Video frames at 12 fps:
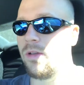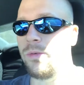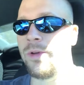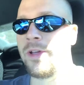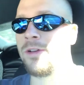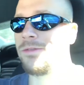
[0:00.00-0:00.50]

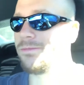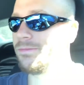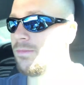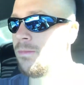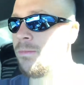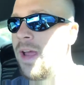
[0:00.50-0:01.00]
Well,
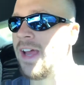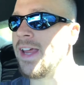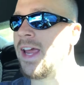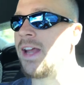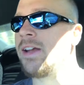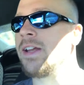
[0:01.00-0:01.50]
back
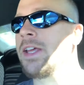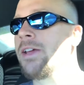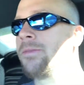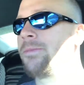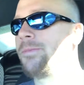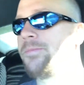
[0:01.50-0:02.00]
at it again.